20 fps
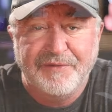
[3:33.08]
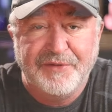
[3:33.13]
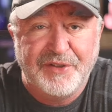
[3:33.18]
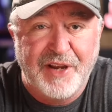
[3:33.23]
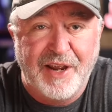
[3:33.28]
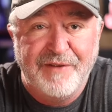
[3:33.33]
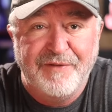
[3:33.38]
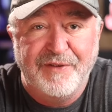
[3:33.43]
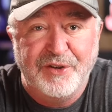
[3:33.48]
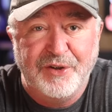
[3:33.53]

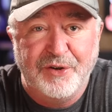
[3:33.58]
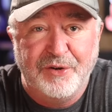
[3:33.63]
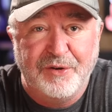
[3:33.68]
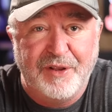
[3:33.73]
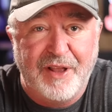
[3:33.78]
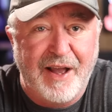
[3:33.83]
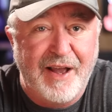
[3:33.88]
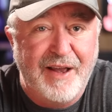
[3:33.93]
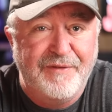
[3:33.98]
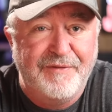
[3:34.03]
saving your
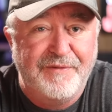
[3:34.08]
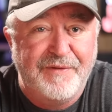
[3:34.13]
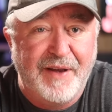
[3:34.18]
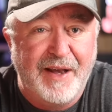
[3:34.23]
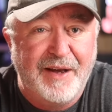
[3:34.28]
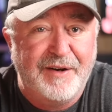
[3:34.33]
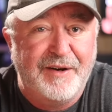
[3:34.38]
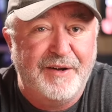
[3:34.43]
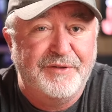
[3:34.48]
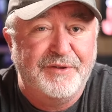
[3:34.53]
life
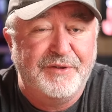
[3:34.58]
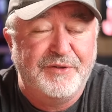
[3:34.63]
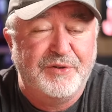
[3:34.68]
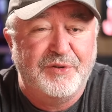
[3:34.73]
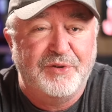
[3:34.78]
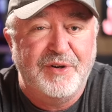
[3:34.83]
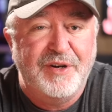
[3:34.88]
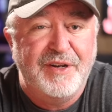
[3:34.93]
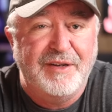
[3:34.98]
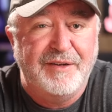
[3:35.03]
out on the
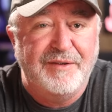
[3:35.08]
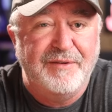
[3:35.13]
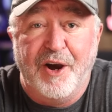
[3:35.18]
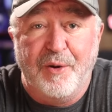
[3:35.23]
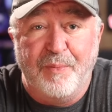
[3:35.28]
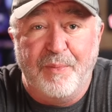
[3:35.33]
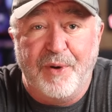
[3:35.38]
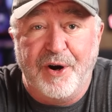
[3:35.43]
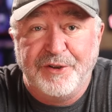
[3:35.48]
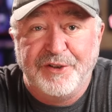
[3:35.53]
street.
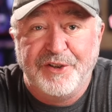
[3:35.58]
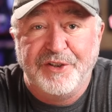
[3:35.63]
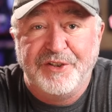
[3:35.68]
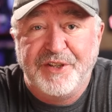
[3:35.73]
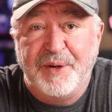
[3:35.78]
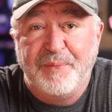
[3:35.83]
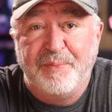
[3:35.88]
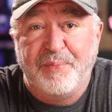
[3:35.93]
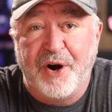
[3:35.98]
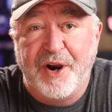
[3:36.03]

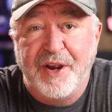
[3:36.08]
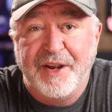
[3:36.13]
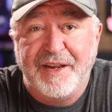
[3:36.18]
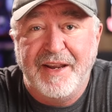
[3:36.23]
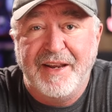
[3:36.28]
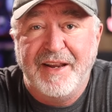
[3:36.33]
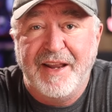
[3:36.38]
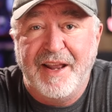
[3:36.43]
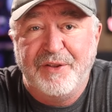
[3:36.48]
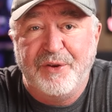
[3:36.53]
Emergency
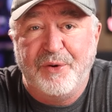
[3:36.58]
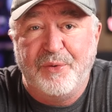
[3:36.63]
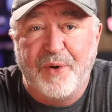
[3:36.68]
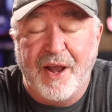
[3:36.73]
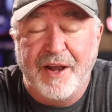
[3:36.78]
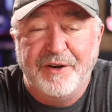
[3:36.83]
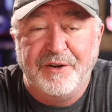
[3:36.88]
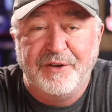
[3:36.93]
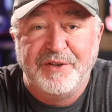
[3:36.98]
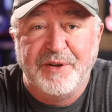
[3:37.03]
braking and the
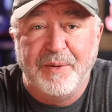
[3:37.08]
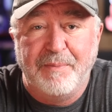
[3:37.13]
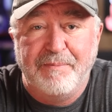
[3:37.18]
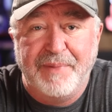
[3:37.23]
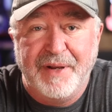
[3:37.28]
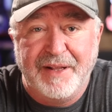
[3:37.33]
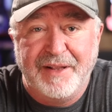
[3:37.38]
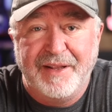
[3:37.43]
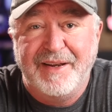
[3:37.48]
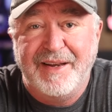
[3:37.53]
rider's
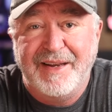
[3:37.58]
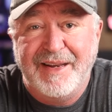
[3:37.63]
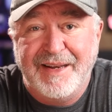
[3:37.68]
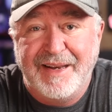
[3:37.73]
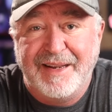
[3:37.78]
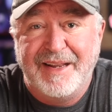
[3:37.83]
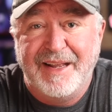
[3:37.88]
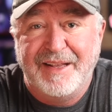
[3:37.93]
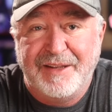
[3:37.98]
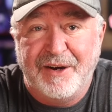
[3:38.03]
ability
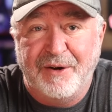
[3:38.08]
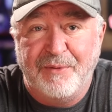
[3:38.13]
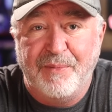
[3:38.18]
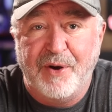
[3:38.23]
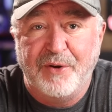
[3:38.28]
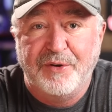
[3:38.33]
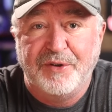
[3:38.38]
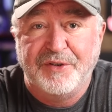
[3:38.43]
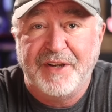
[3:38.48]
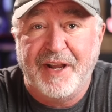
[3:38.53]
to get their
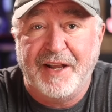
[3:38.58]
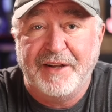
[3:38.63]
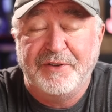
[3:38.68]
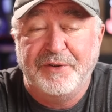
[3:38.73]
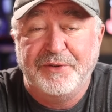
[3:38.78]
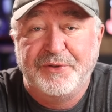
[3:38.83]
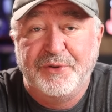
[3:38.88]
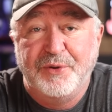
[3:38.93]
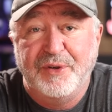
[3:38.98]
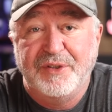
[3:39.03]

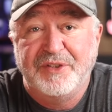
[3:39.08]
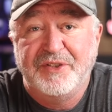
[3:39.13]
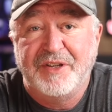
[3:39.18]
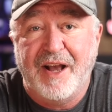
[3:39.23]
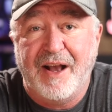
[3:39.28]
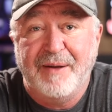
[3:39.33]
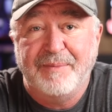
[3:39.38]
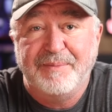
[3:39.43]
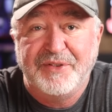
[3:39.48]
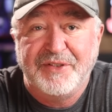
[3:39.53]
motorcycle to a
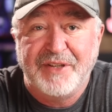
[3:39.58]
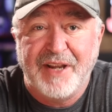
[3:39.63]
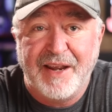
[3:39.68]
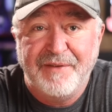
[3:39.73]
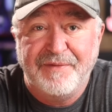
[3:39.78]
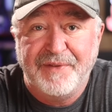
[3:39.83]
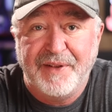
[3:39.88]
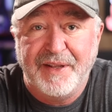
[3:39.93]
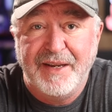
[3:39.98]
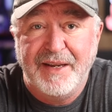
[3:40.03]
stop
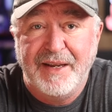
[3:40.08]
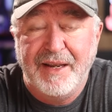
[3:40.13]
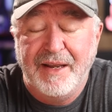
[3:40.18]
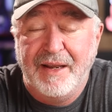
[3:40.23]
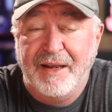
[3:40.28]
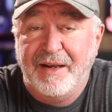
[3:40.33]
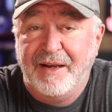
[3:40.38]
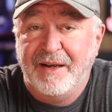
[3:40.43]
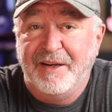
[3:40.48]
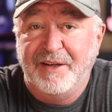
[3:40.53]
safely,
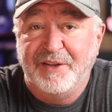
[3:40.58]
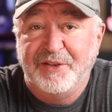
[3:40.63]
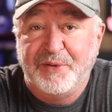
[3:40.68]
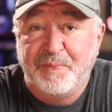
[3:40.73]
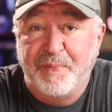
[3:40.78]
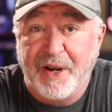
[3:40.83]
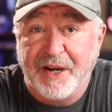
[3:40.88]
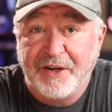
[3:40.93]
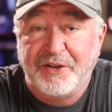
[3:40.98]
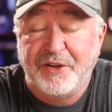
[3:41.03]

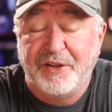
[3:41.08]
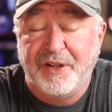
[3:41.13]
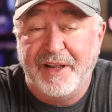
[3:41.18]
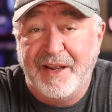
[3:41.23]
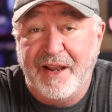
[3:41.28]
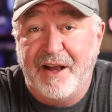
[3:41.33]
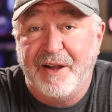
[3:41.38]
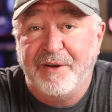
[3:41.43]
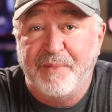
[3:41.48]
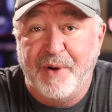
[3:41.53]

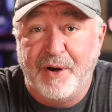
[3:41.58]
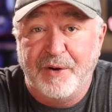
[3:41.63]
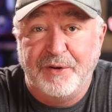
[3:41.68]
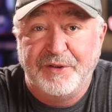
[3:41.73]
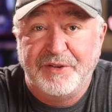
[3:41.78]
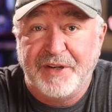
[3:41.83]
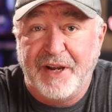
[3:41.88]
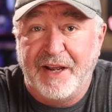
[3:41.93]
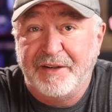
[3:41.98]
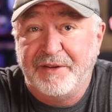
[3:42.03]
especially on
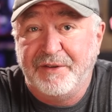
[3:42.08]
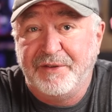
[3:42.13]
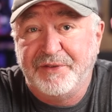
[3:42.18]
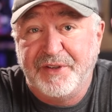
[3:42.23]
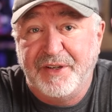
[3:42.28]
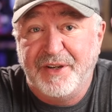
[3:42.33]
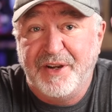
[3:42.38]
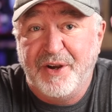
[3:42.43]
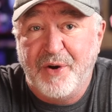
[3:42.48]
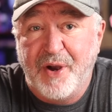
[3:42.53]
motorcycles
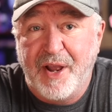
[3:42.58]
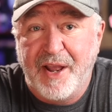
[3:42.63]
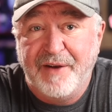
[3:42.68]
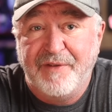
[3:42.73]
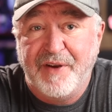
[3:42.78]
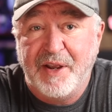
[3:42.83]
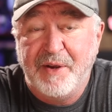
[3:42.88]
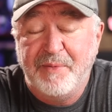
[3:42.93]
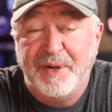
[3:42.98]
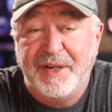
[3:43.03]
that don't
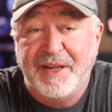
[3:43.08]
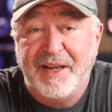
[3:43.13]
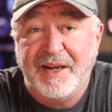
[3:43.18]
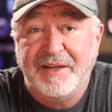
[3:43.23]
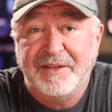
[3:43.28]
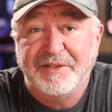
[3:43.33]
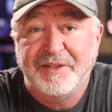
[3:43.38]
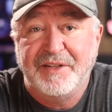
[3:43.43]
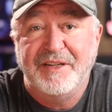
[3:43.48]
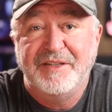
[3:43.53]
have
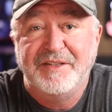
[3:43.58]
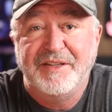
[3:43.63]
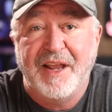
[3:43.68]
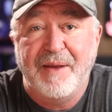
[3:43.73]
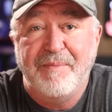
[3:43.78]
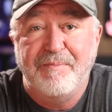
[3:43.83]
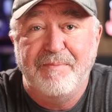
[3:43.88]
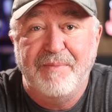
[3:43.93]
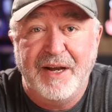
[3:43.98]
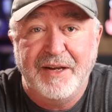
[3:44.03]
ABS, is
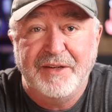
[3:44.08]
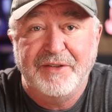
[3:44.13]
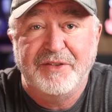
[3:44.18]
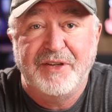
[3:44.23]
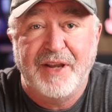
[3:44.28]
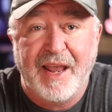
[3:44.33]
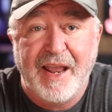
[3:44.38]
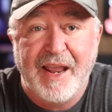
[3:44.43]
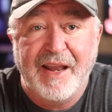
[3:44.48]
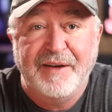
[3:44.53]
a
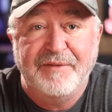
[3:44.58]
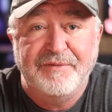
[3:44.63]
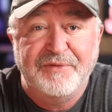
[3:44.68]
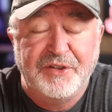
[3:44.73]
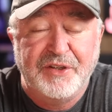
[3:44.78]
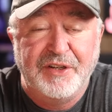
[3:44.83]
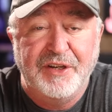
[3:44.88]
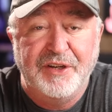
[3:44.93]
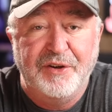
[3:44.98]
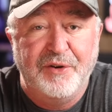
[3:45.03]
must-have
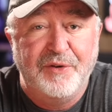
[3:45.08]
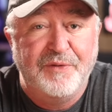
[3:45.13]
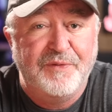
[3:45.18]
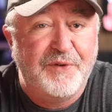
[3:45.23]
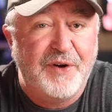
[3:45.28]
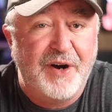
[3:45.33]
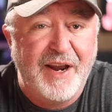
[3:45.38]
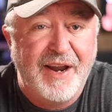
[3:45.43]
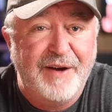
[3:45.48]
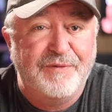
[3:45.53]
skill
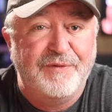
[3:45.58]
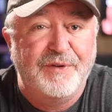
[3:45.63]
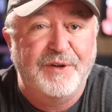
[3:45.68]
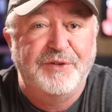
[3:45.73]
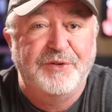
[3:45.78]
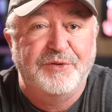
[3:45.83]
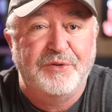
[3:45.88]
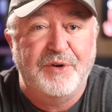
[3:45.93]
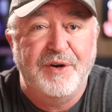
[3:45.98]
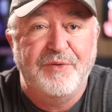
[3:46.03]
for every
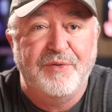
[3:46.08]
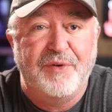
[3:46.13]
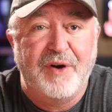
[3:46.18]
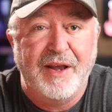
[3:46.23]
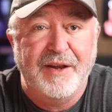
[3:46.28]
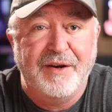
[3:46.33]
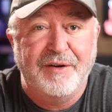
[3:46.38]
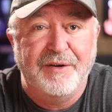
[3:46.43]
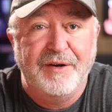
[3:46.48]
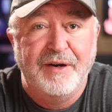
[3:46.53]
street
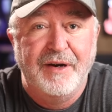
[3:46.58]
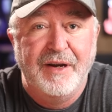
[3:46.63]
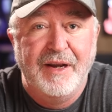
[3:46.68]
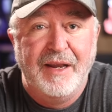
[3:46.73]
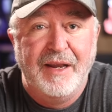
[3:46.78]
rider.